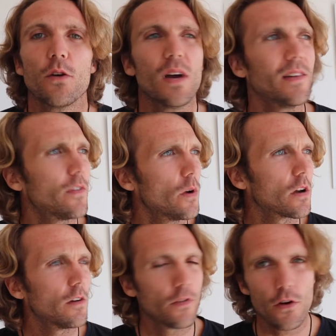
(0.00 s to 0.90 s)
Or even if I want
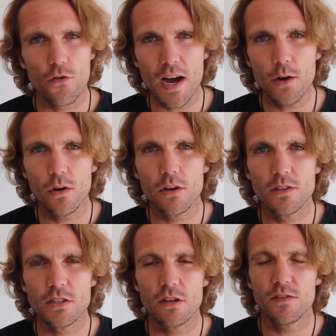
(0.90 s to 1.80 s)
to go for a run or a
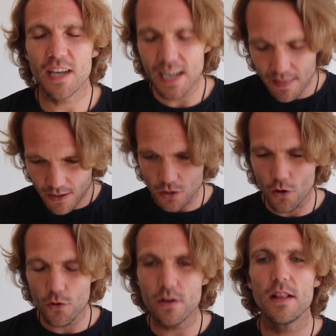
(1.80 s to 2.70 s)
good surf and get in the
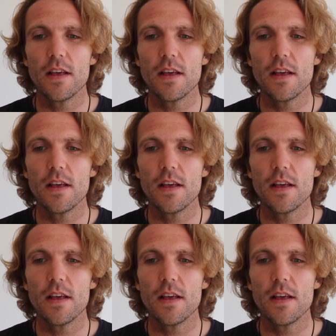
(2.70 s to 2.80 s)
zone,